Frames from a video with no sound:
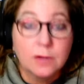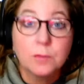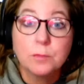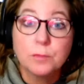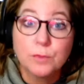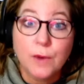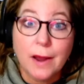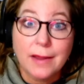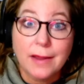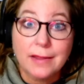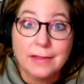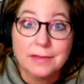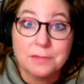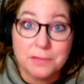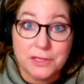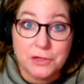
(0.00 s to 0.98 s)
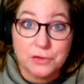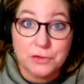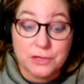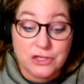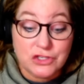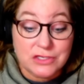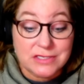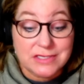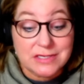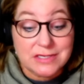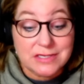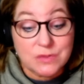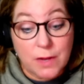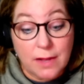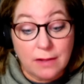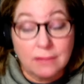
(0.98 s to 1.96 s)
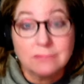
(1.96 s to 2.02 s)
Brian, being gracious, says,
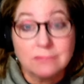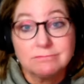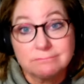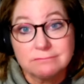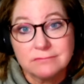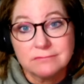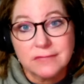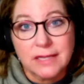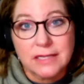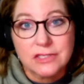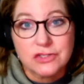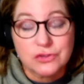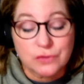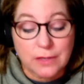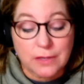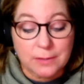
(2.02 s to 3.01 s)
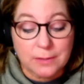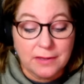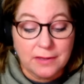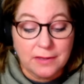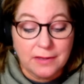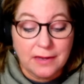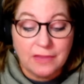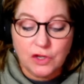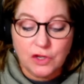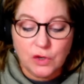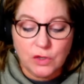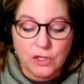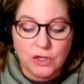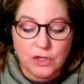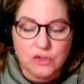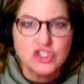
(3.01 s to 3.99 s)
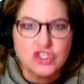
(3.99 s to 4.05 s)
well, next trip. And then Cody
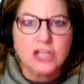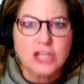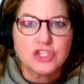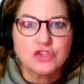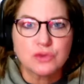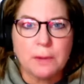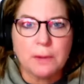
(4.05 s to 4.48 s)
goes, next trip,